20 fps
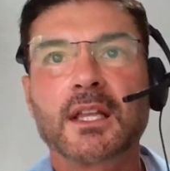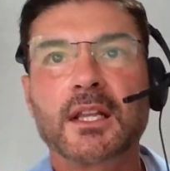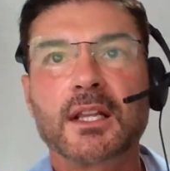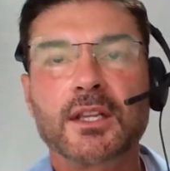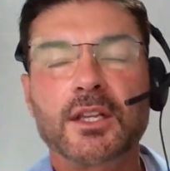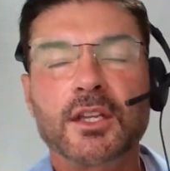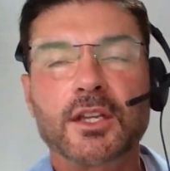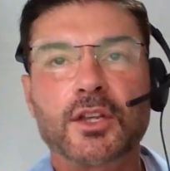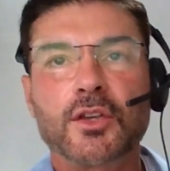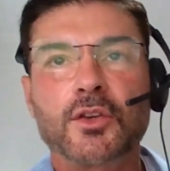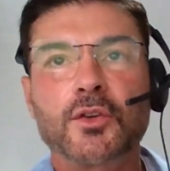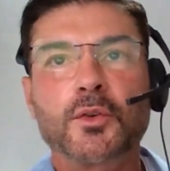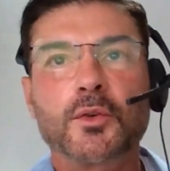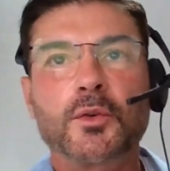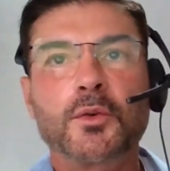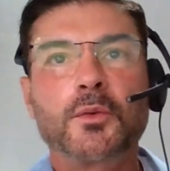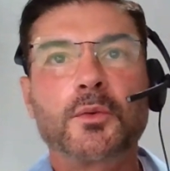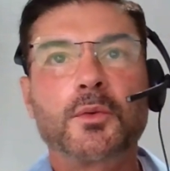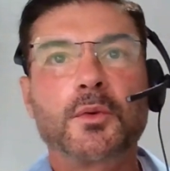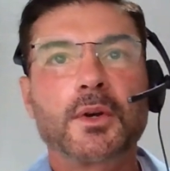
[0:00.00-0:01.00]

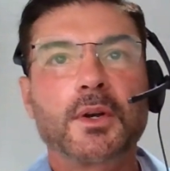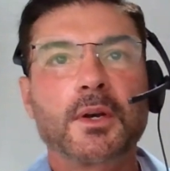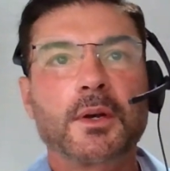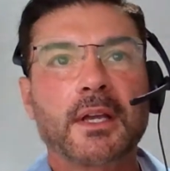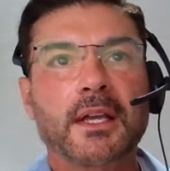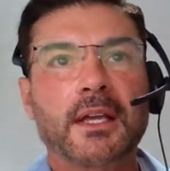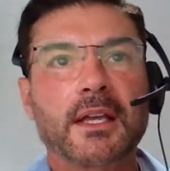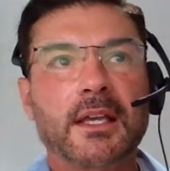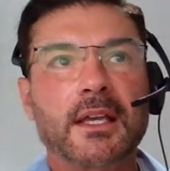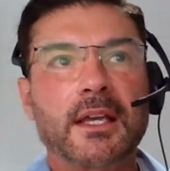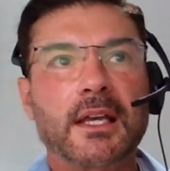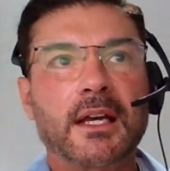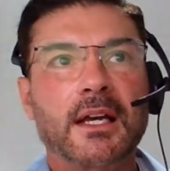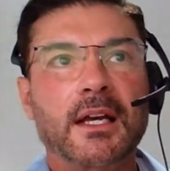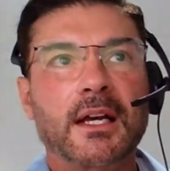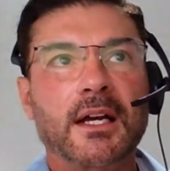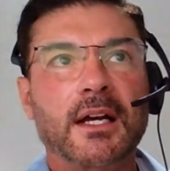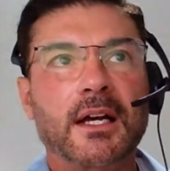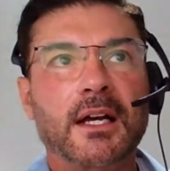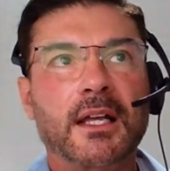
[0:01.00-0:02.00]
new
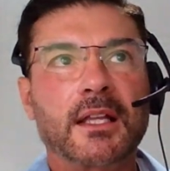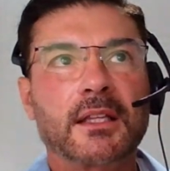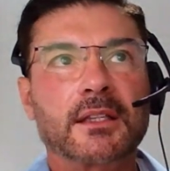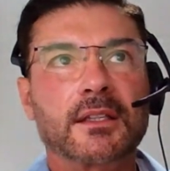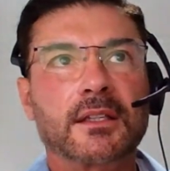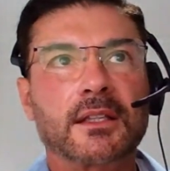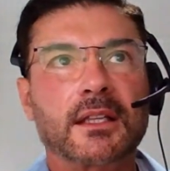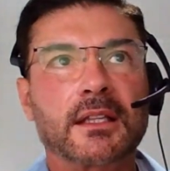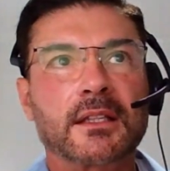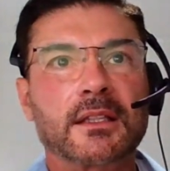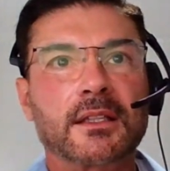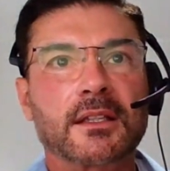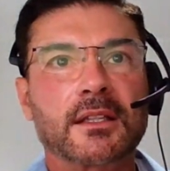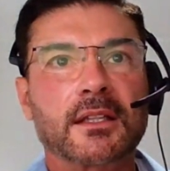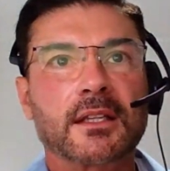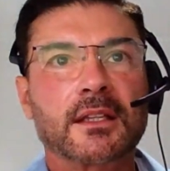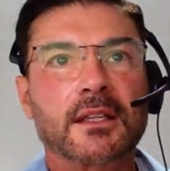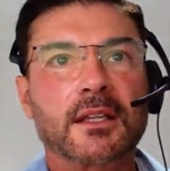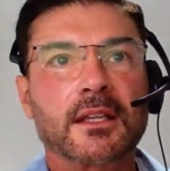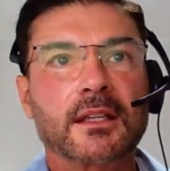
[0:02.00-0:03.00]
and
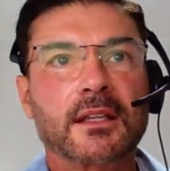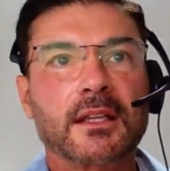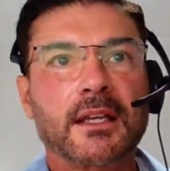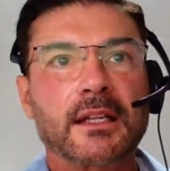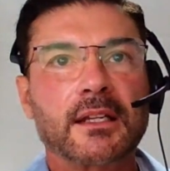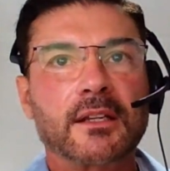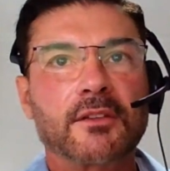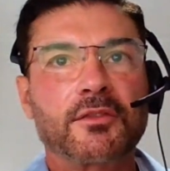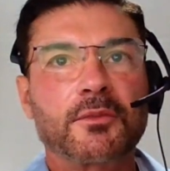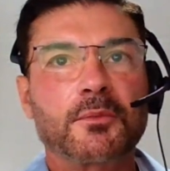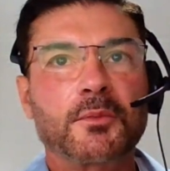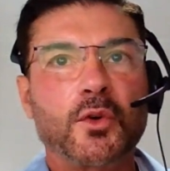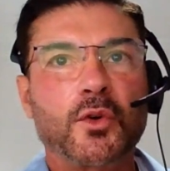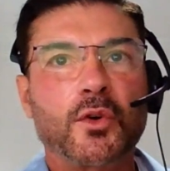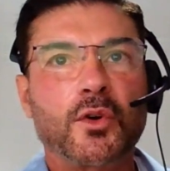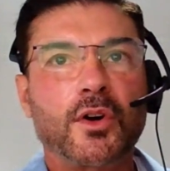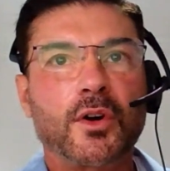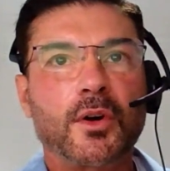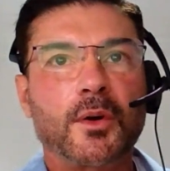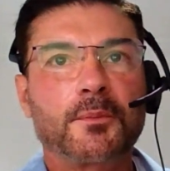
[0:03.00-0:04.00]
kind of
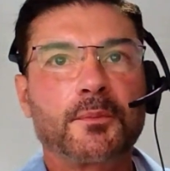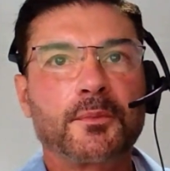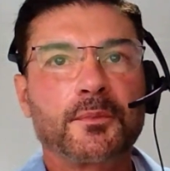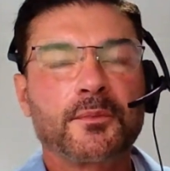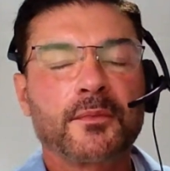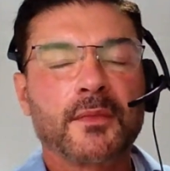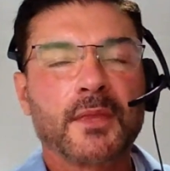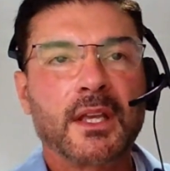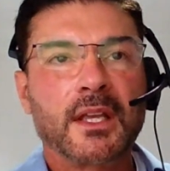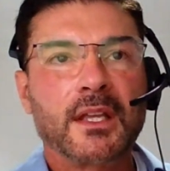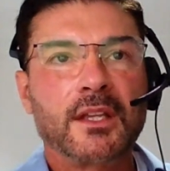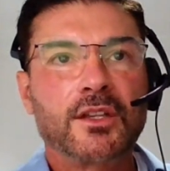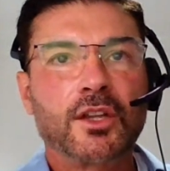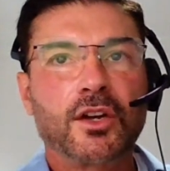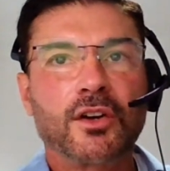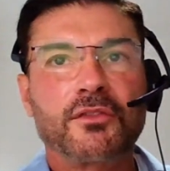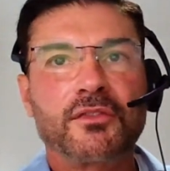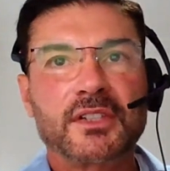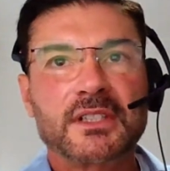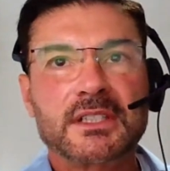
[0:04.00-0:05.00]
more
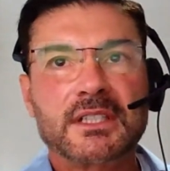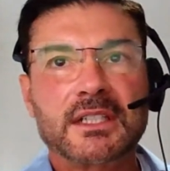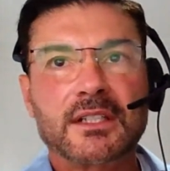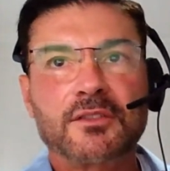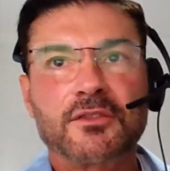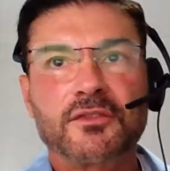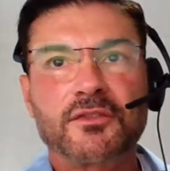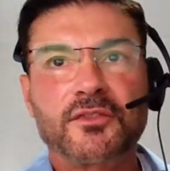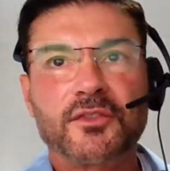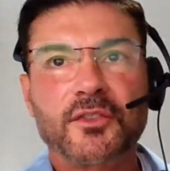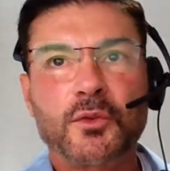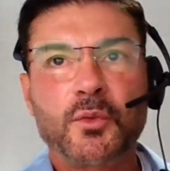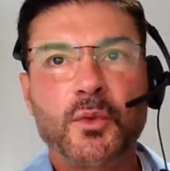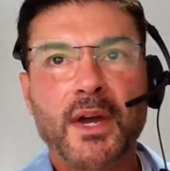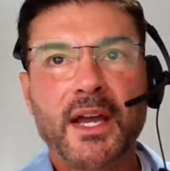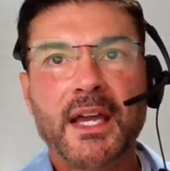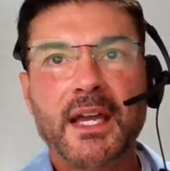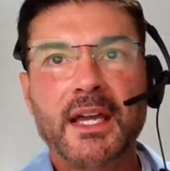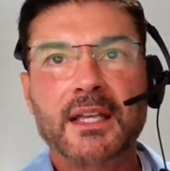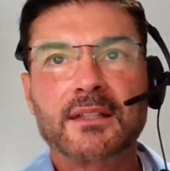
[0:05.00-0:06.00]
innovative
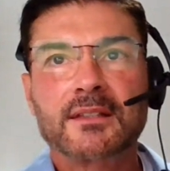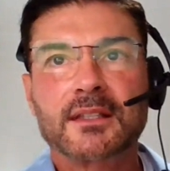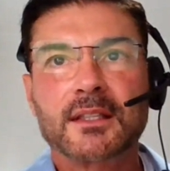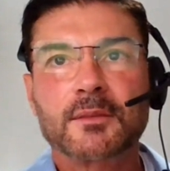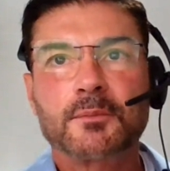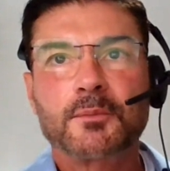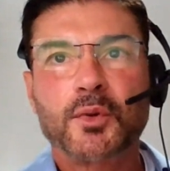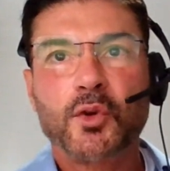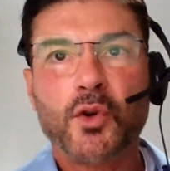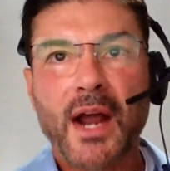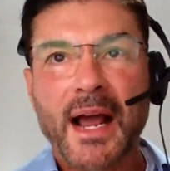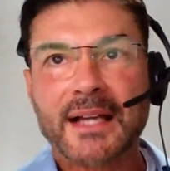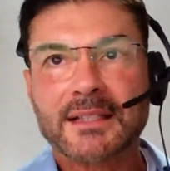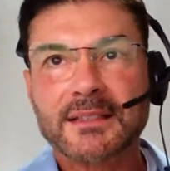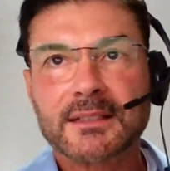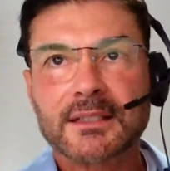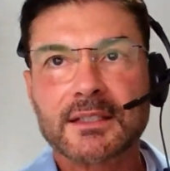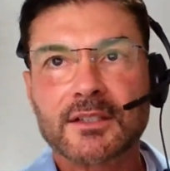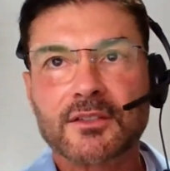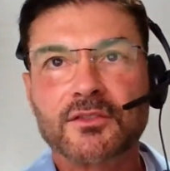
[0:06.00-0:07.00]
ways and
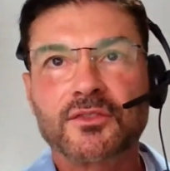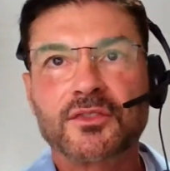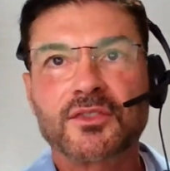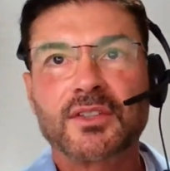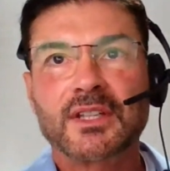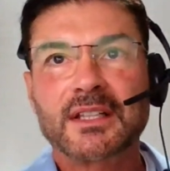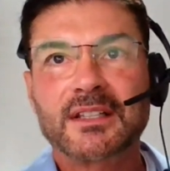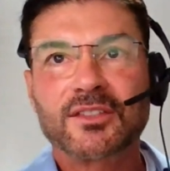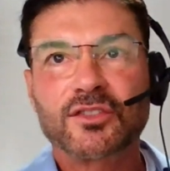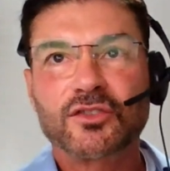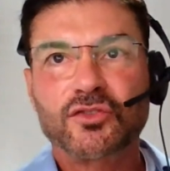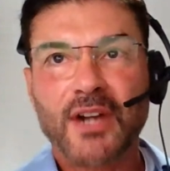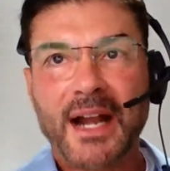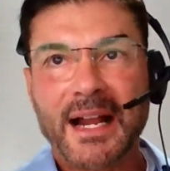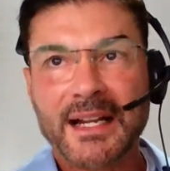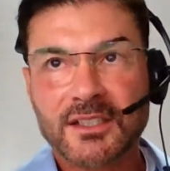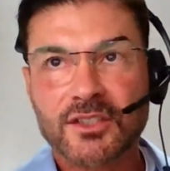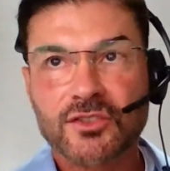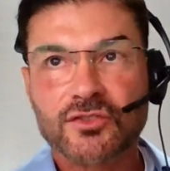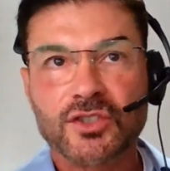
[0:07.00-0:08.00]
proactive
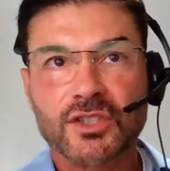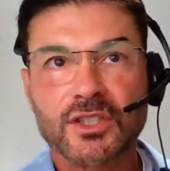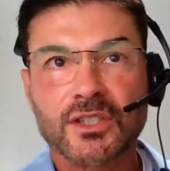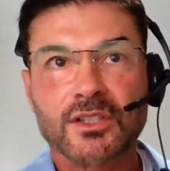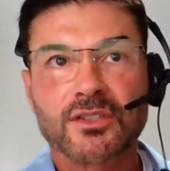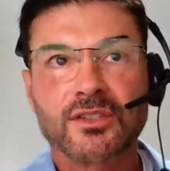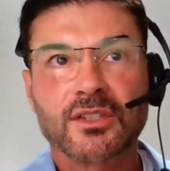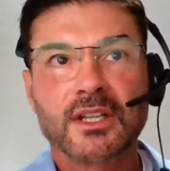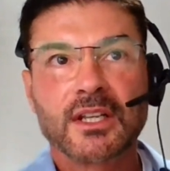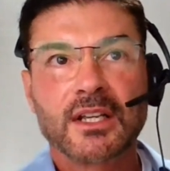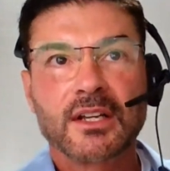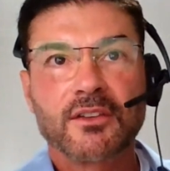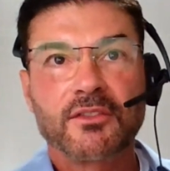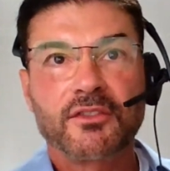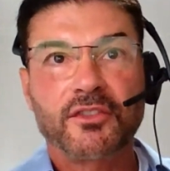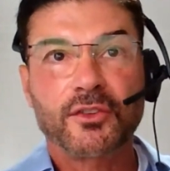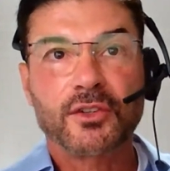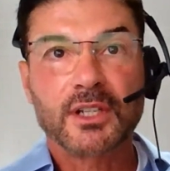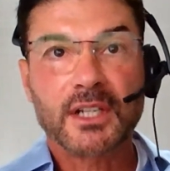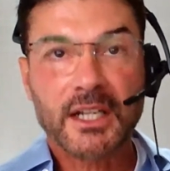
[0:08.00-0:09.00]
strategies
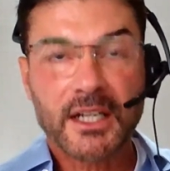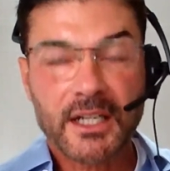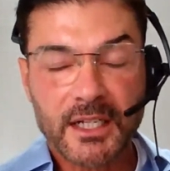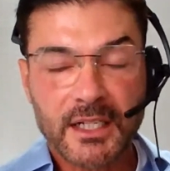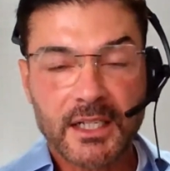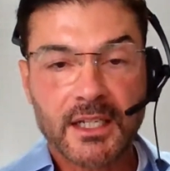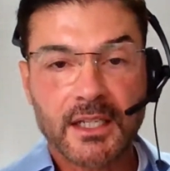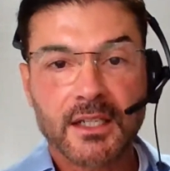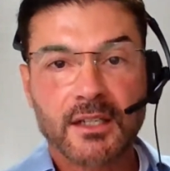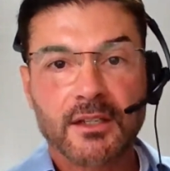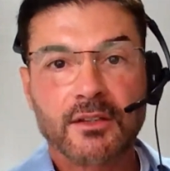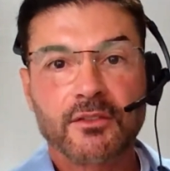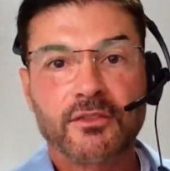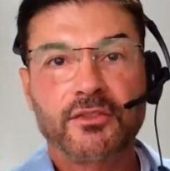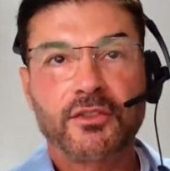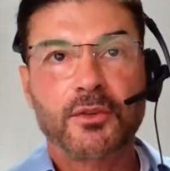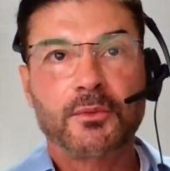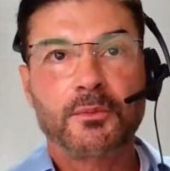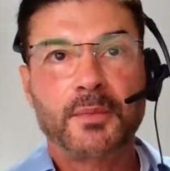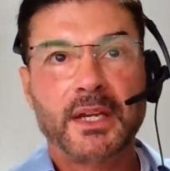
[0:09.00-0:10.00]
for learning
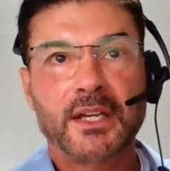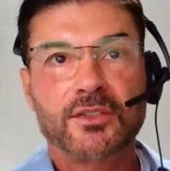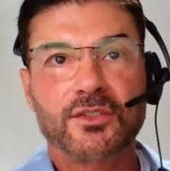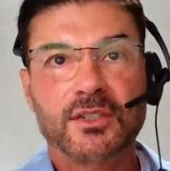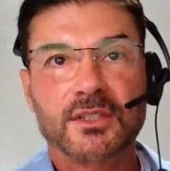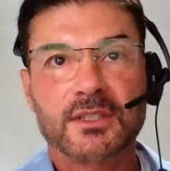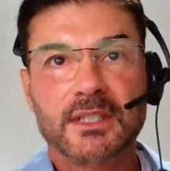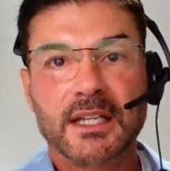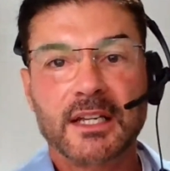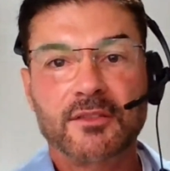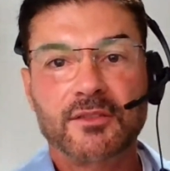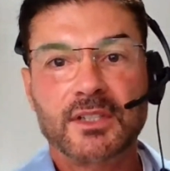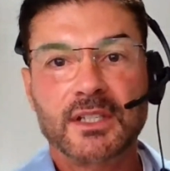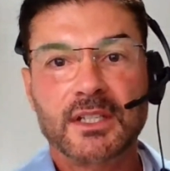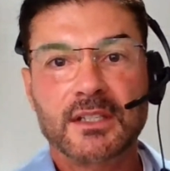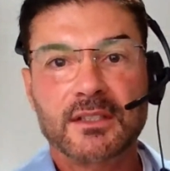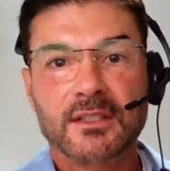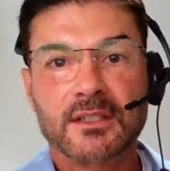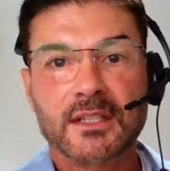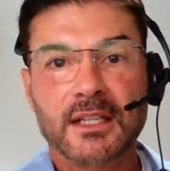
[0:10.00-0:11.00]
from patient safety
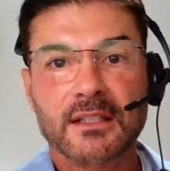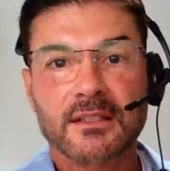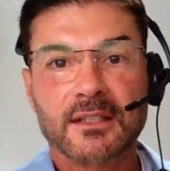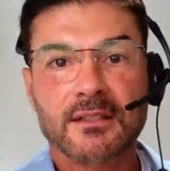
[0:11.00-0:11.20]
incidents.